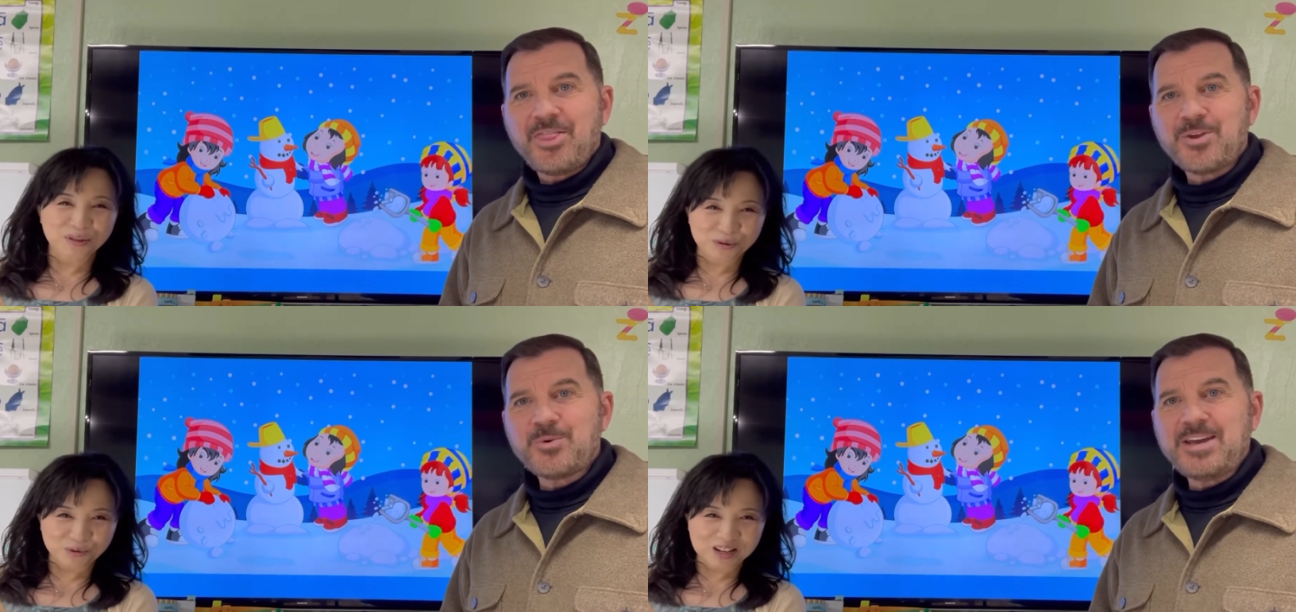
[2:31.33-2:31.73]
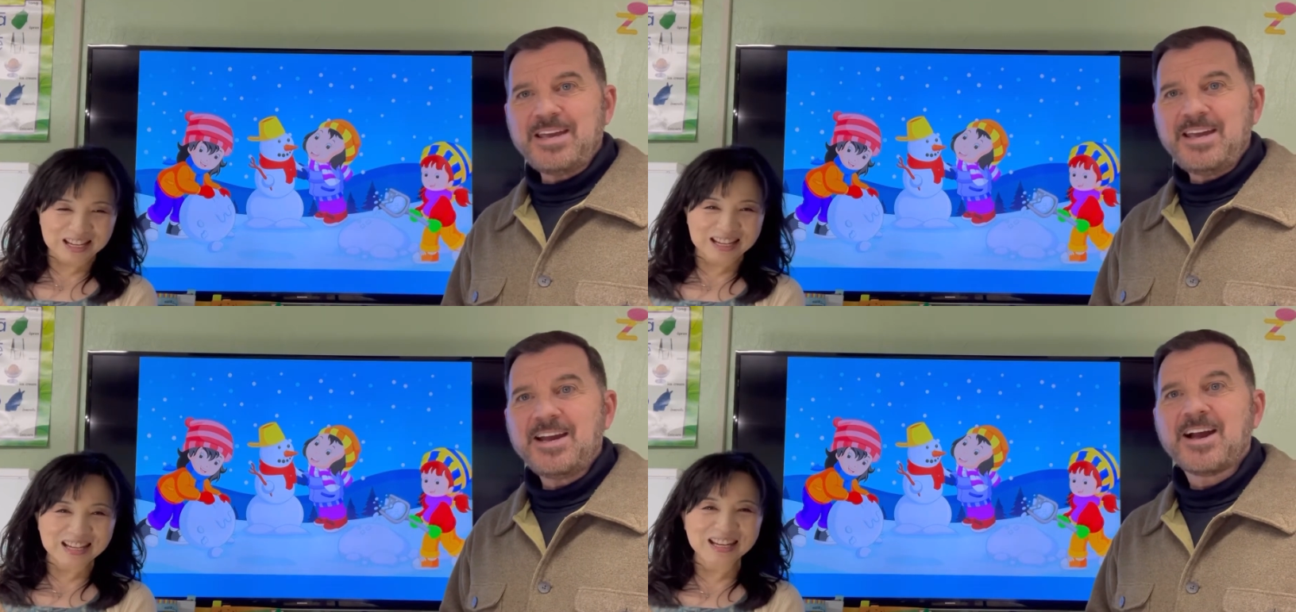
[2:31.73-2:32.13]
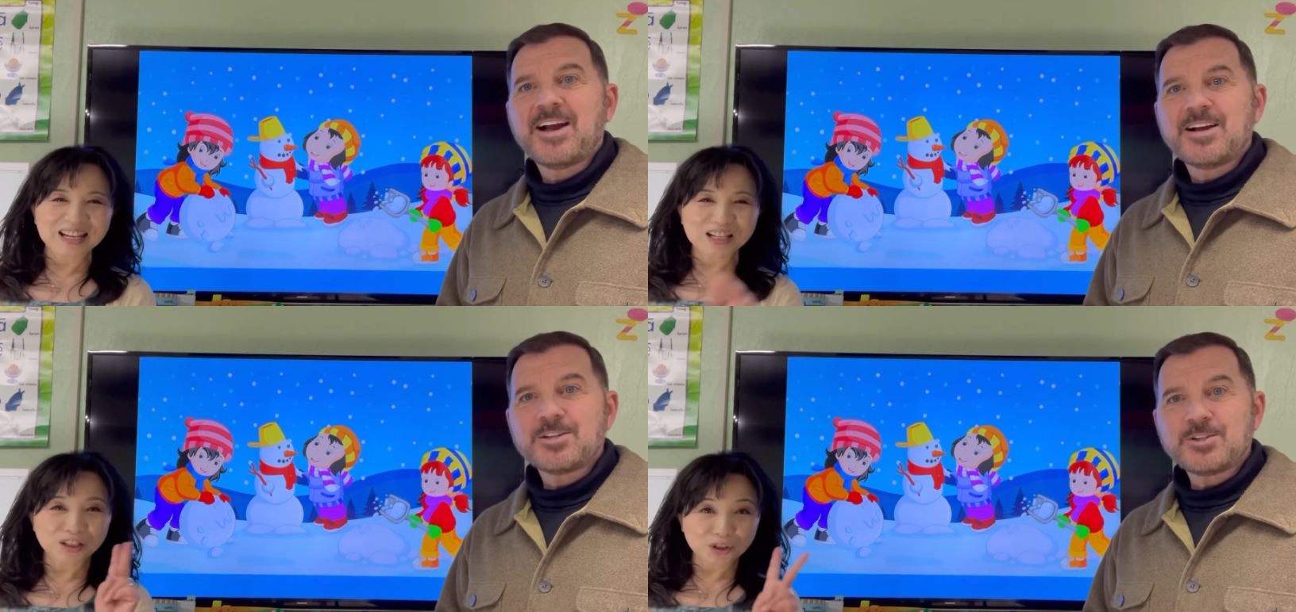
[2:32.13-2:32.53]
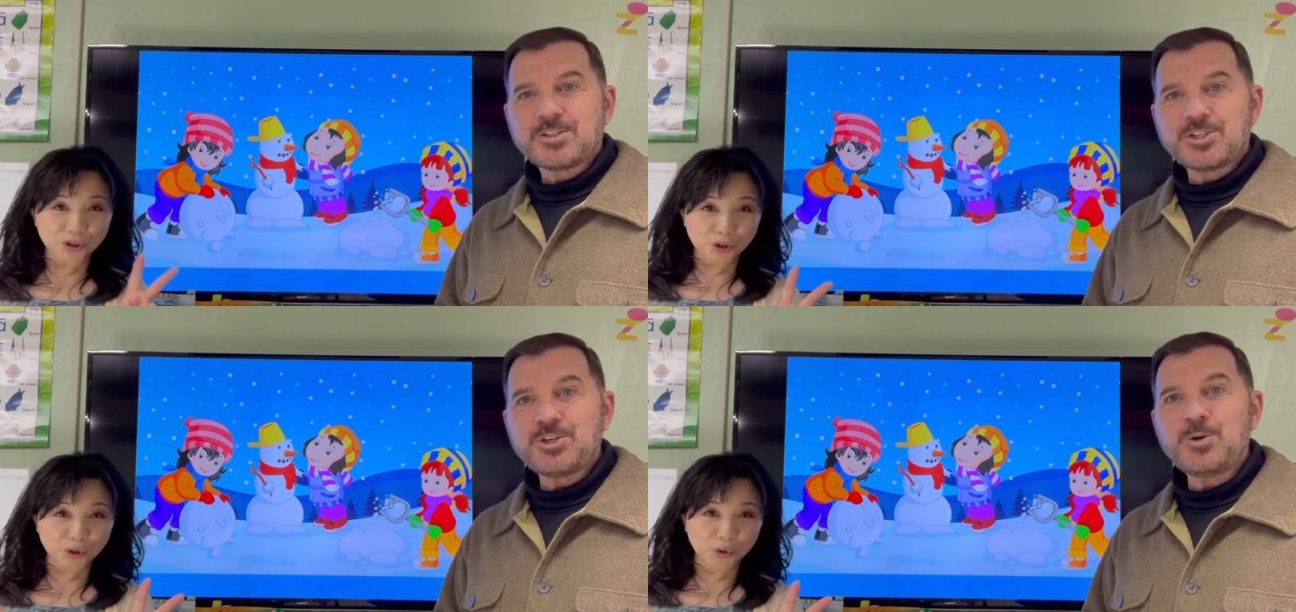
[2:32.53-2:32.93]
Speaker 1: three,
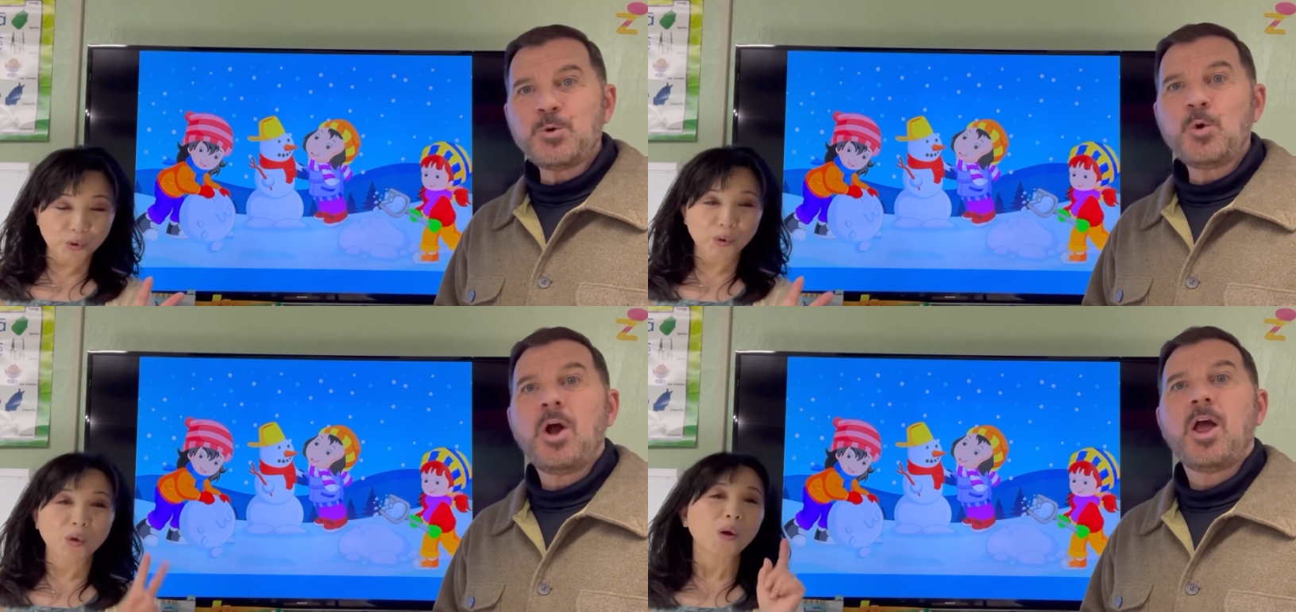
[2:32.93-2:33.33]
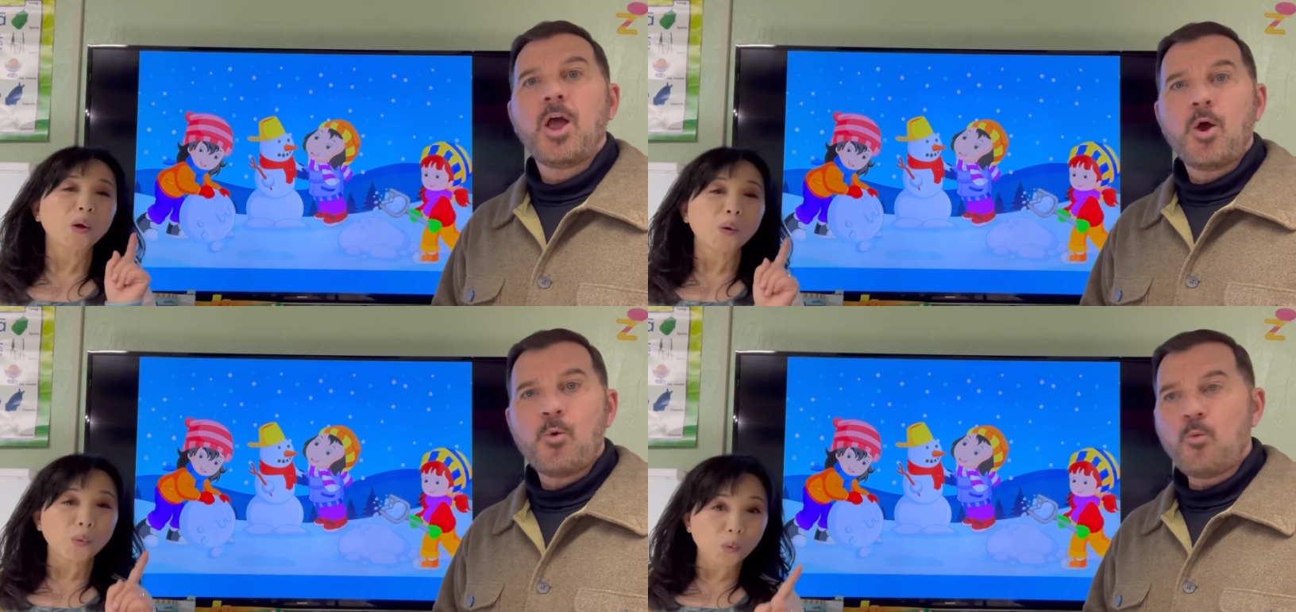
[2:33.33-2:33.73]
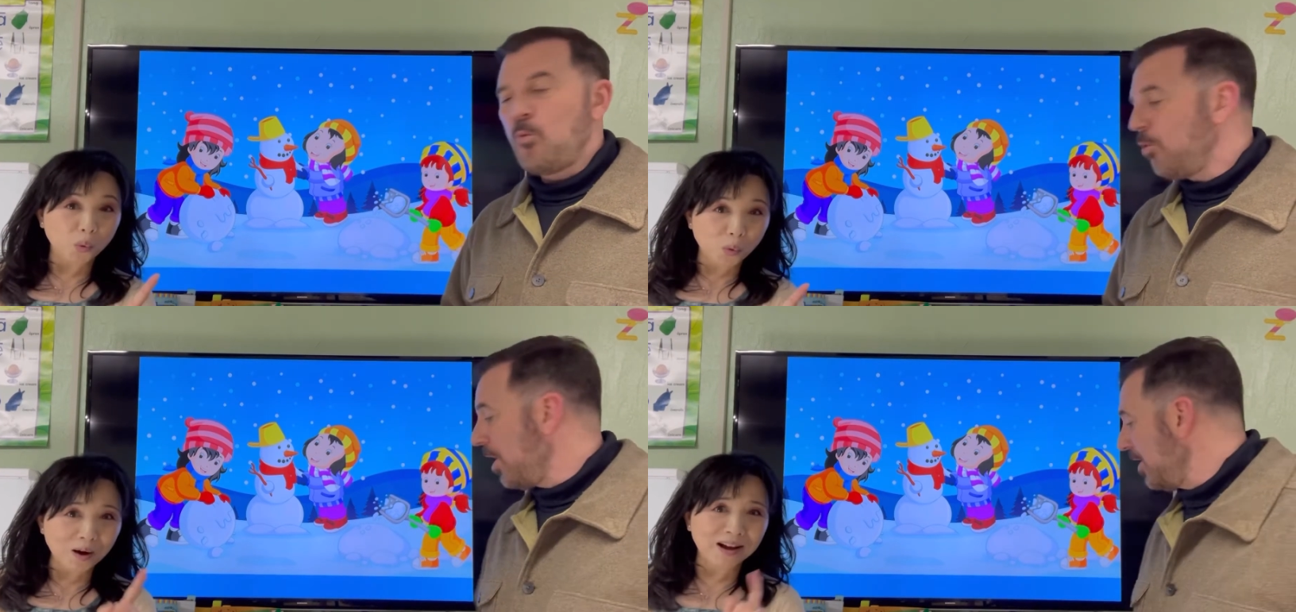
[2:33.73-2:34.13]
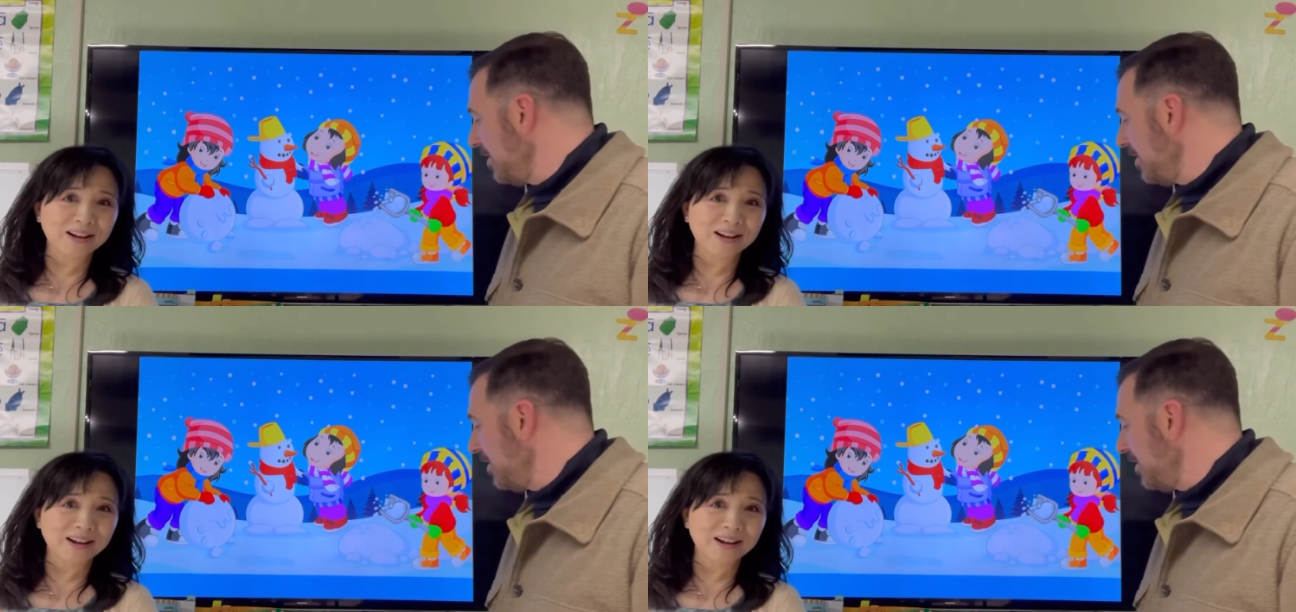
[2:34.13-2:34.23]
two, one,